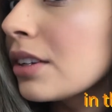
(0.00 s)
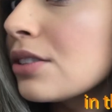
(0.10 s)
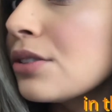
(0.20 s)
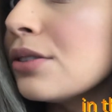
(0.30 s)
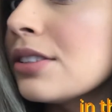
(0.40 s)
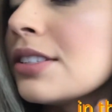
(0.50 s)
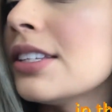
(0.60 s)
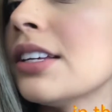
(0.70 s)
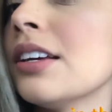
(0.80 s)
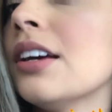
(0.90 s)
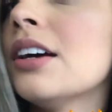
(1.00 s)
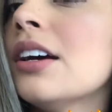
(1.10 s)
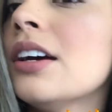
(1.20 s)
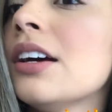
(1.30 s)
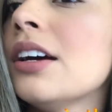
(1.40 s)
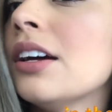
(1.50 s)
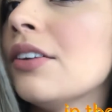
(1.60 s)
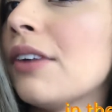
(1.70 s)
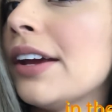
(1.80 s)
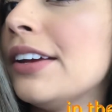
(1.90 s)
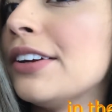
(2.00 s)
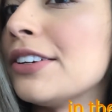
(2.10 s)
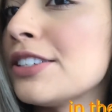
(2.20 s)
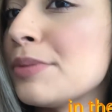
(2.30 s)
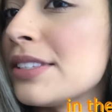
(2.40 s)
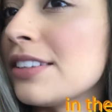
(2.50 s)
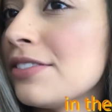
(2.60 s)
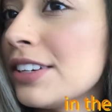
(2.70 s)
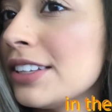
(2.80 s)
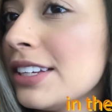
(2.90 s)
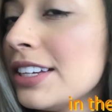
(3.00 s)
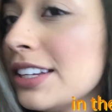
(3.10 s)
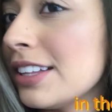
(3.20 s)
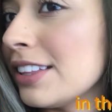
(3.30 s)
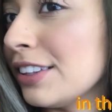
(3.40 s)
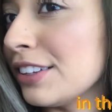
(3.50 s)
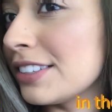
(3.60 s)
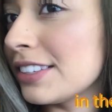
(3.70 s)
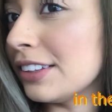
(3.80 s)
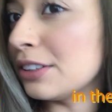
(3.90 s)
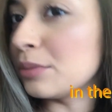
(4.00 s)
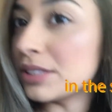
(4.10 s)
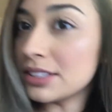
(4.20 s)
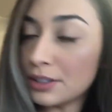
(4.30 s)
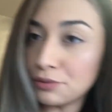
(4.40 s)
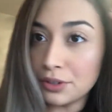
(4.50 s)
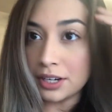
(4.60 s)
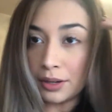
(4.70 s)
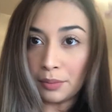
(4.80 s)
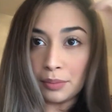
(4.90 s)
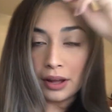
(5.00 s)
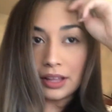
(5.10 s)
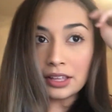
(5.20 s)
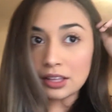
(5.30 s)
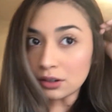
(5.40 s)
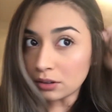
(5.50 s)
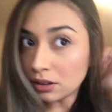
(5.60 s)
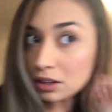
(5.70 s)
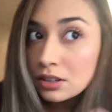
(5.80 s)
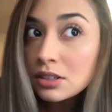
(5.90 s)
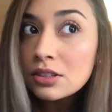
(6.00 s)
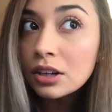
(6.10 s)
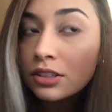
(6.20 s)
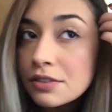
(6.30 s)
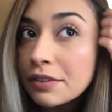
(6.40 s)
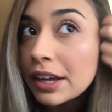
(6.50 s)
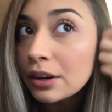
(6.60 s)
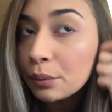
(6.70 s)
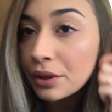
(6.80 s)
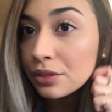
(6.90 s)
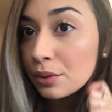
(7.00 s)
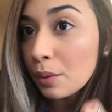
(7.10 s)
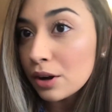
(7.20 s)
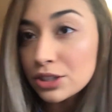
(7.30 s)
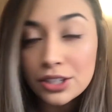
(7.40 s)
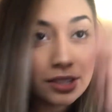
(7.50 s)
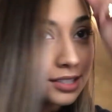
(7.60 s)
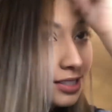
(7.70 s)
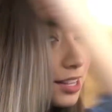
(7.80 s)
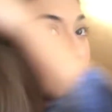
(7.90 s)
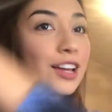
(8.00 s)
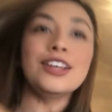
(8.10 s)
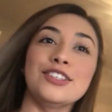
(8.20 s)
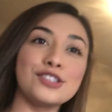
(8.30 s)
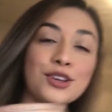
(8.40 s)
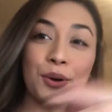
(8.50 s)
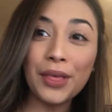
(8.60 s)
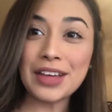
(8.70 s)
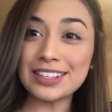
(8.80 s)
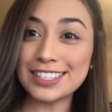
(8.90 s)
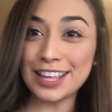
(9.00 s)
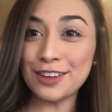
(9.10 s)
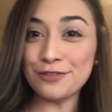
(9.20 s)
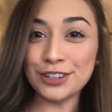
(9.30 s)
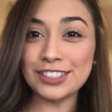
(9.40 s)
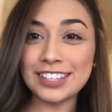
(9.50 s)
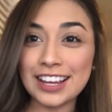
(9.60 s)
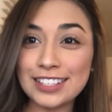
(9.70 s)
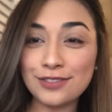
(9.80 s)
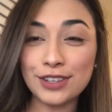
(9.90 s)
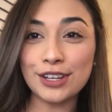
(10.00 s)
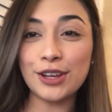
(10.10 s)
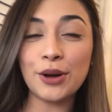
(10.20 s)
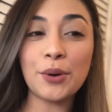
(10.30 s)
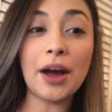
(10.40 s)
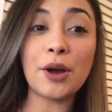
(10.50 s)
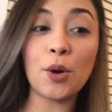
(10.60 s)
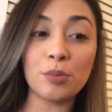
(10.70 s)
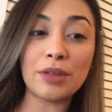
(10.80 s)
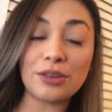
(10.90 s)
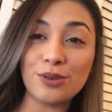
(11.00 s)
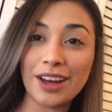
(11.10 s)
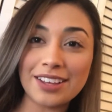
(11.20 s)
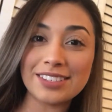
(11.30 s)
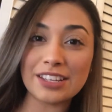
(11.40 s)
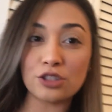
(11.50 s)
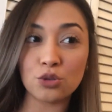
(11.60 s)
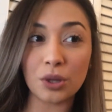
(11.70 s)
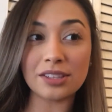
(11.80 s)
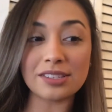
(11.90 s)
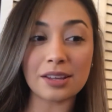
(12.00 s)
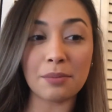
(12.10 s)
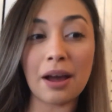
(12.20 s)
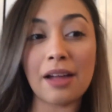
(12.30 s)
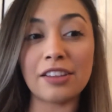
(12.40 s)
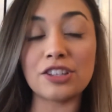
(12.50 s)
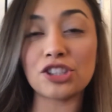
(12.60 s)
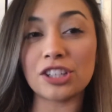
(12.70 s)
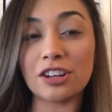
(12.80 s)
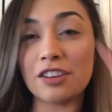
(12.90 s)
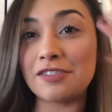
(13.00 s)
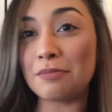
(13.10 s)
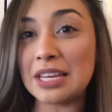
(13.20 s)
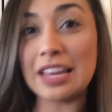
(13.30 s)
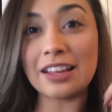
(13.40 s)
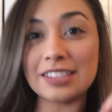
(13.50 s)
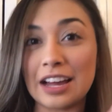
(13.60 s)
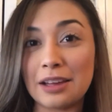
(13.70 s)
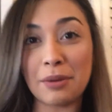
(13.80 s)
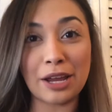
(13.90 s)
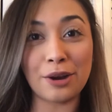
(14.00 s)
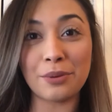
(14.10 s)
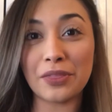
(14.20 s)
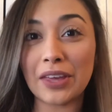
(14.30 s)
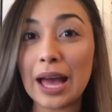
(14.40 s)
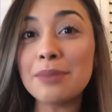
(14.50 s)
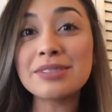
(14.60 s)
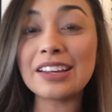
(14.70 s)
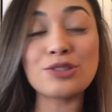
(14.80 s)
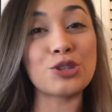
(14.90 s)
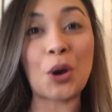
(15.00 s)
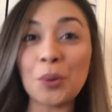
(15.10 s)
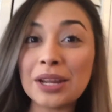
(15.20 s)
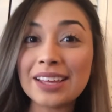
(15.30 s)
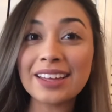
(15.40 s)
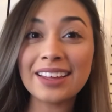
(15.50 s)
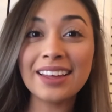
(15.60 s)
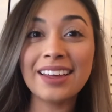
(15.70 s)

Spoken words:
So you can see right here specifically, it looks a little bit different, but it'll start to fade with the washes. So that's it for today's video. I hope that you guys enjoyed this compilation of me dyeing my hair with the cap and toning it.